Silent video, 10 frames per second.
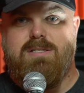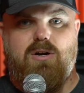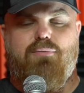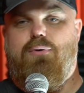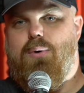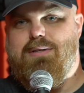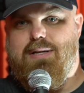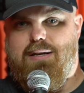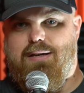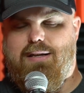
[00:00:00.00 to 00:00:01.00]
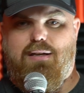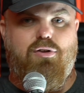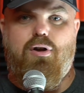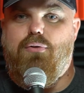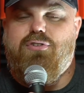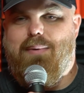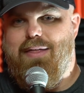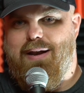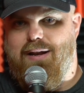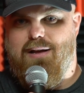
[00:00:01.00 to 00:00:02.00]
So if you want to get, you know,
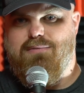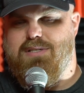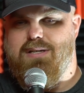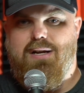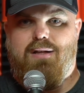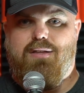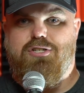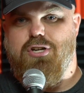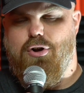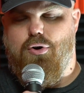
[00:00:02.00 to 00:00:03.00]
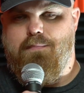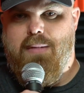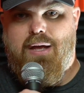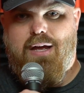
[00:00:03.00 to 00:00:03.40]
somebody that loves the show